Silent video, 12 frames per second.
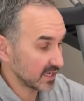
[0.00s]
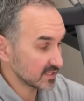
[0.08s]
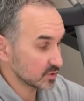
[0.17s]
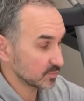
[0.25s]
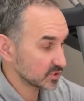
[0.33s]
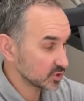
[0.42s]
So
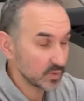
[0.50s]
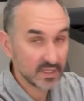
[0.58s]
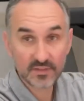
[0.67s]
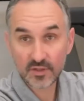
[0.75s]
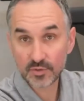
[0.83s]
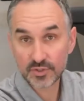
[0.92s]
between
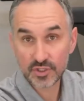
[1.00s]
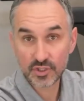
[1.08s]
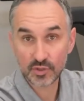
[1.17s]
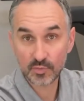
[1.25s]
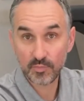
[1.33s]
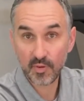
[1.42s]
those
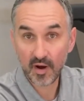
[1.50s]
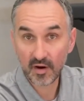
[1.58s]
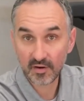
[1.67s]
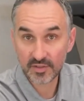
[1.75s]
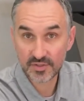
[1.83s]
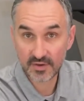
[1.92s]
two
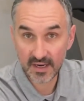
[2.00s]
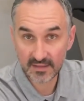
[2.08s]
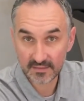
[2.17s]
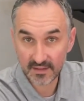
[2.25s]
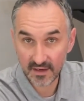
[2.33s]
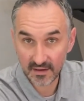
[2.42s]
parts right
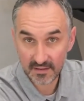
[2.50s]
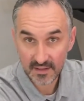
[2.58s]
there,